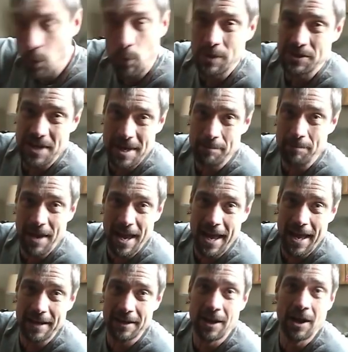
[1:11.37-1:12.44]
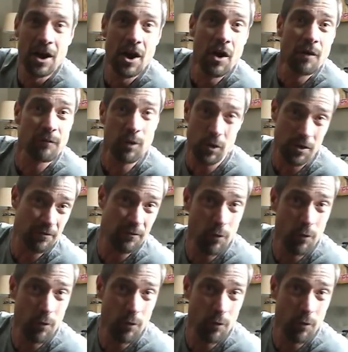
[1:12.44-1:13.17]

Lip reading: which ain't bad for a